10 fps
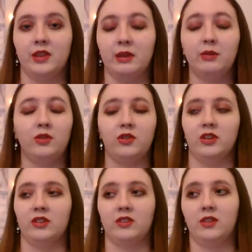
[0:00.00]
it was
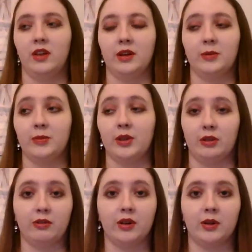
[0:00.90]
just um,
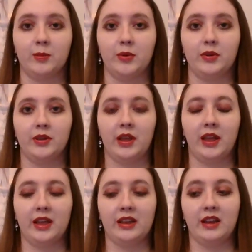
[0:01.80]
incredible
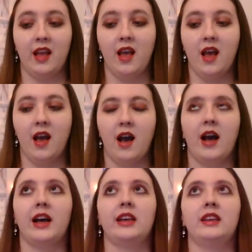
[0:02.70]
and
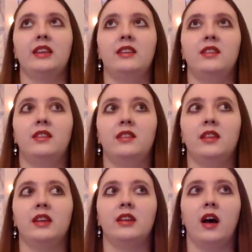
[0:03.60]
I
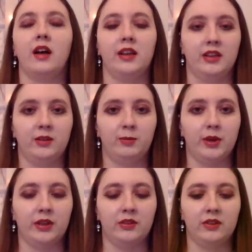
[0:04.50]
did not
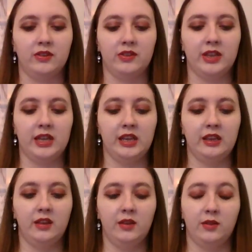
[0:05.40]
expect to see